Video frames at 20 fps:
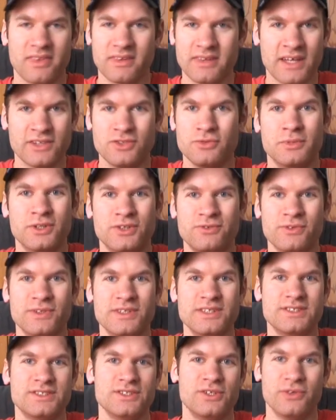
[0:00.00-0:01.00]
Not too much for
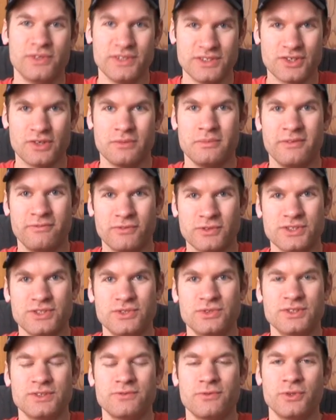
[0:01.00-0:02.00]
these. These are going to be for
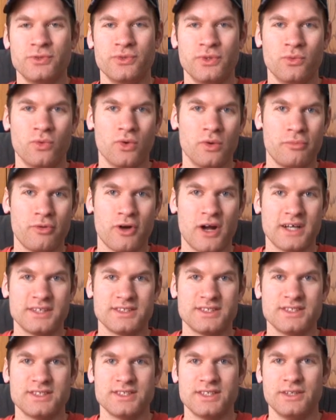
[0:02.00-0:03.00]
students for doing word
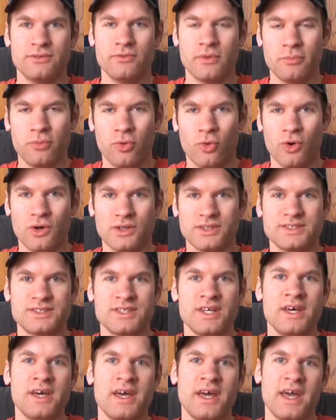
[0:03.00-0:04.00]
processing and reports
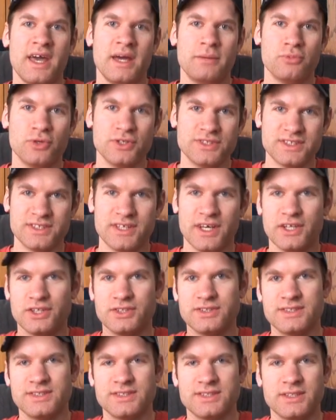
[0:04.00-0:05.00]
and
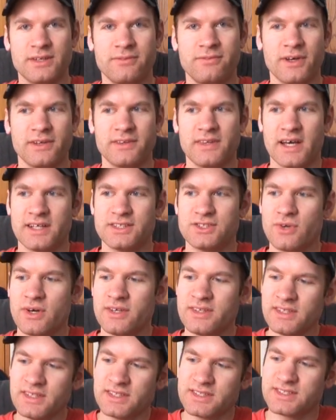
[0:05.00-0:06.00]
presentations and stuff like that. So I
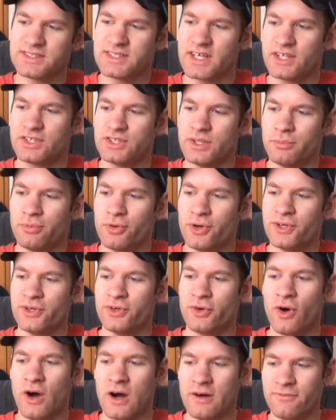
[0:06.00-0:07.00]
think this is actually a pretty
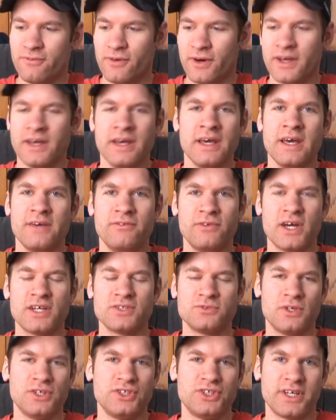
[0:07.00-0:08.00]
good offering. If you
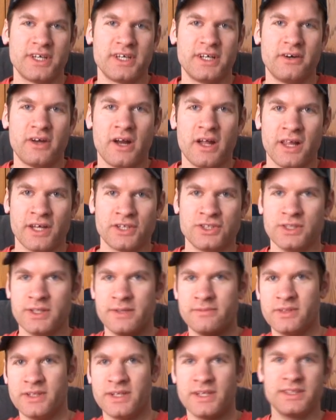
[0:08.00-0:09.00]
guys want to check it out, I'll actually
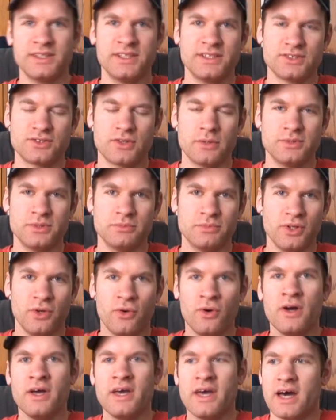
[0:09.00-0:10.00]
leave a link in the description
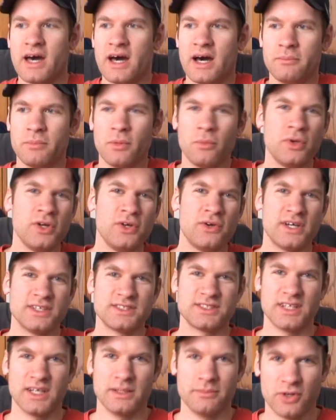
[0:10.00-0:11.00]
below. But what do you
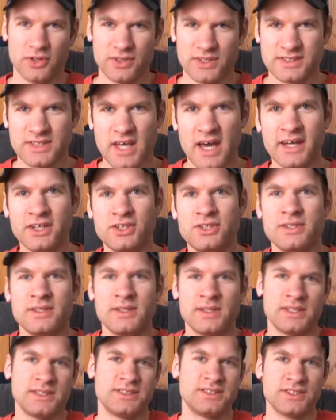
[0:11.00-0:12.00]
guys think about this? I actually
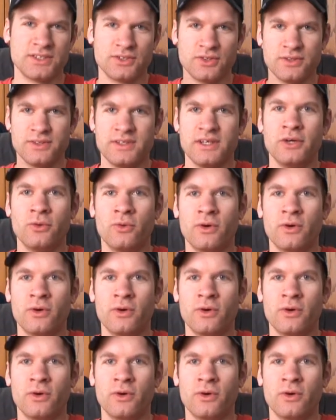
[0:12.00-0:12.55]
think that this is a good thing